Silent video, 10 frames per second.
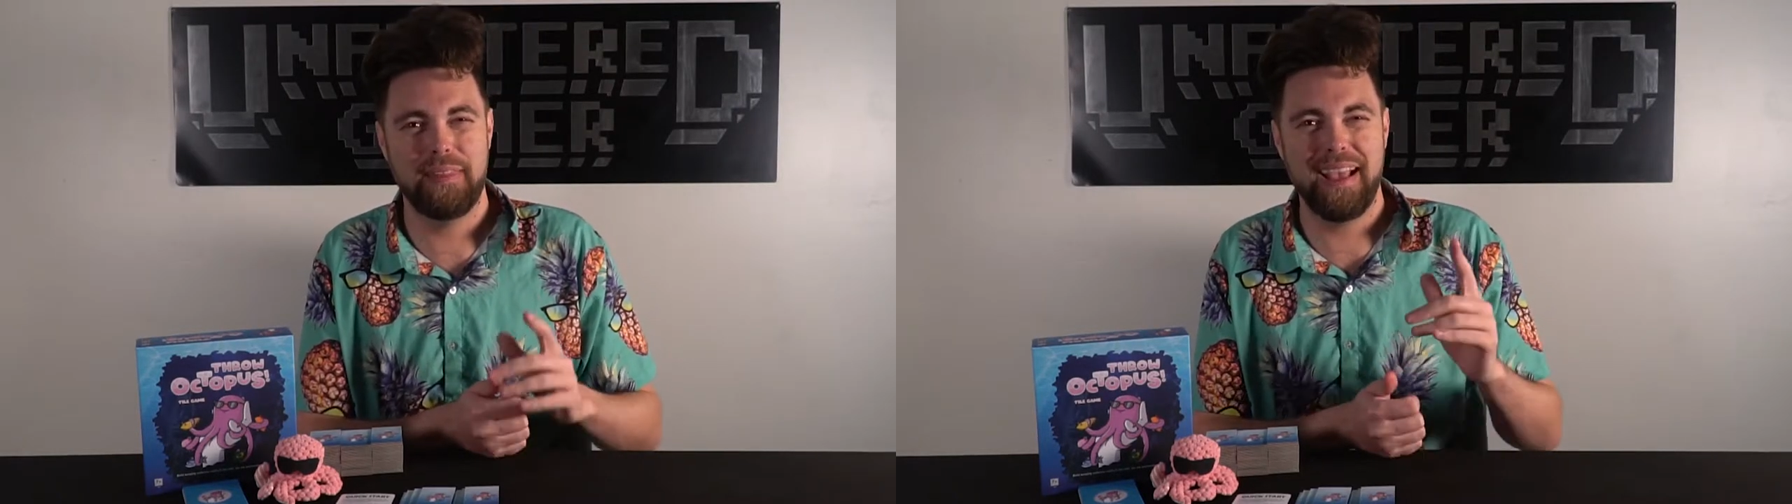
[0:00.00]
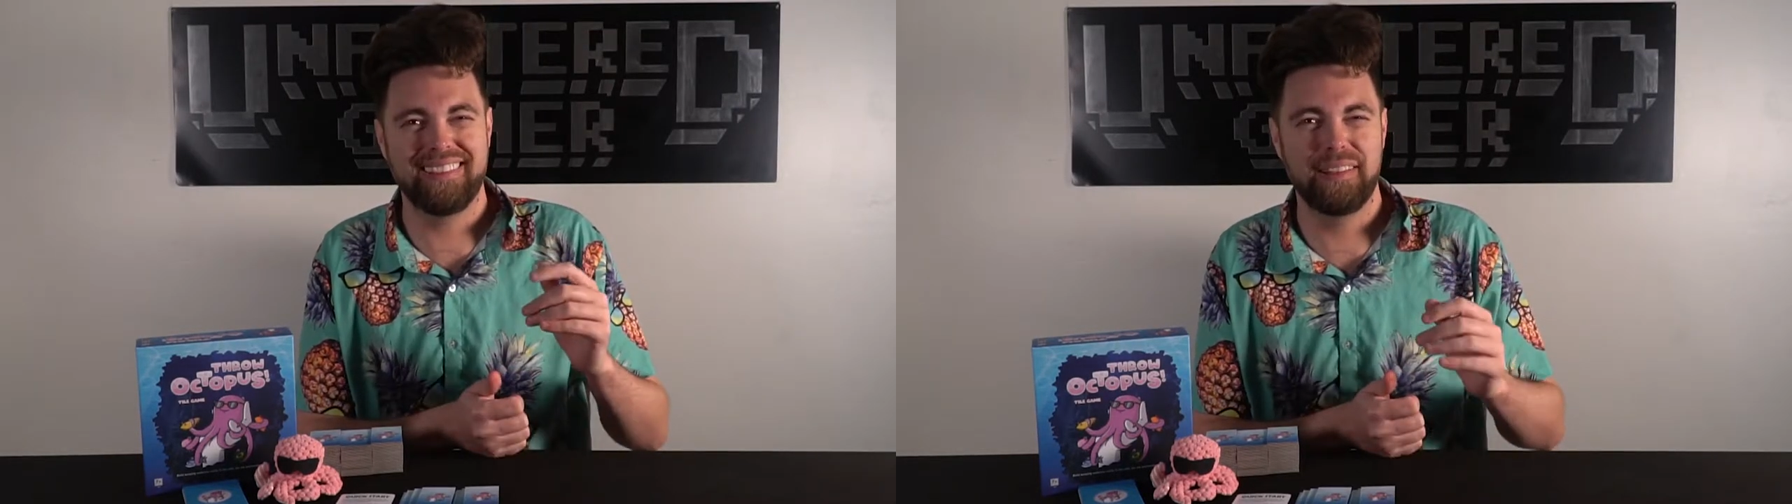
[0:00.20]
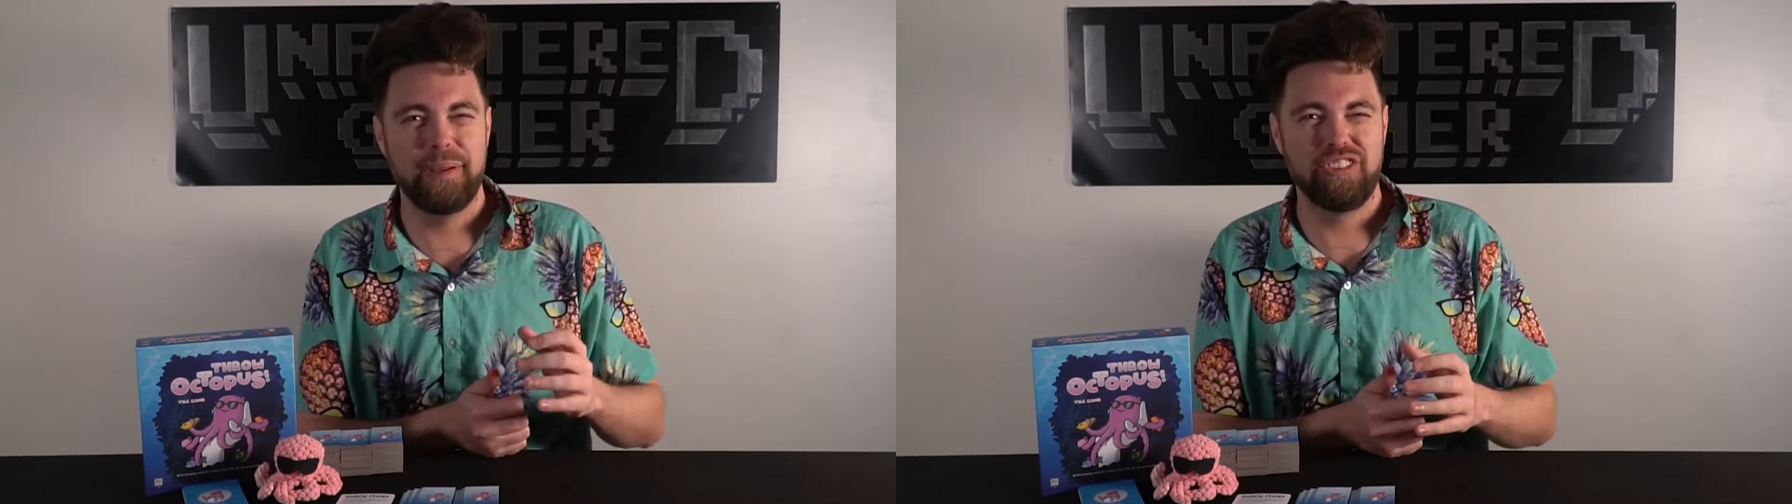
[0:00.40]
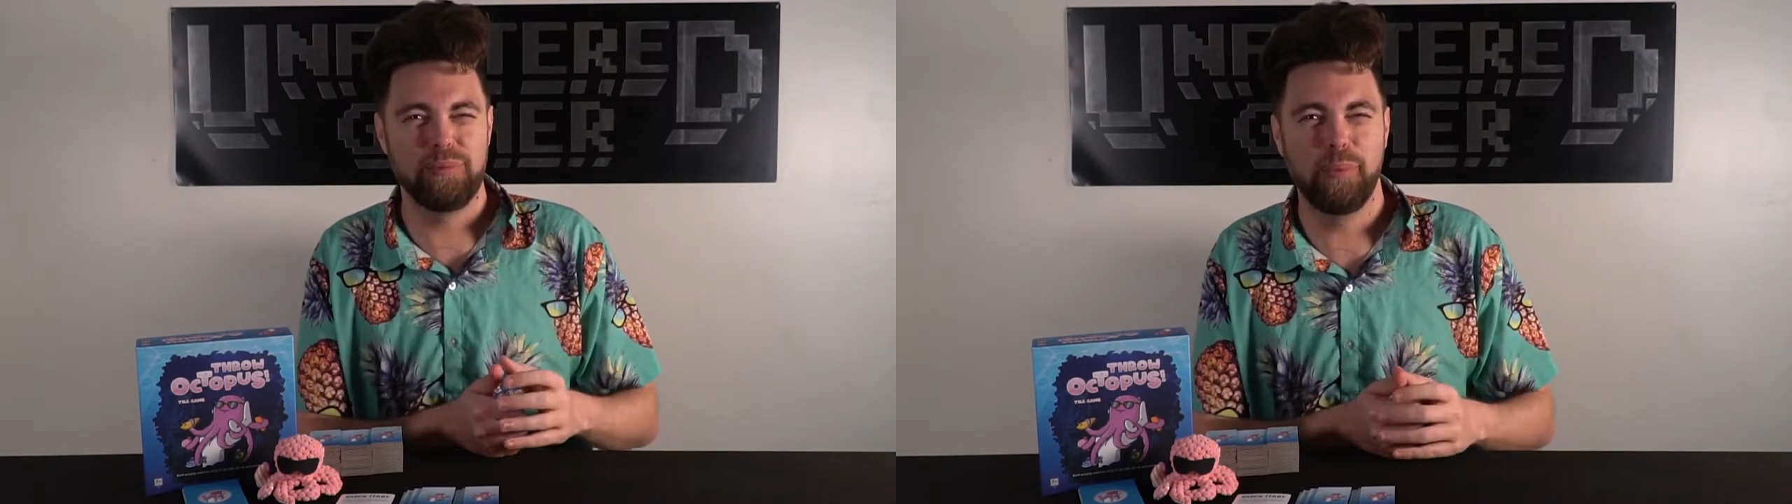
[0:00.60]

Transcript: exclamation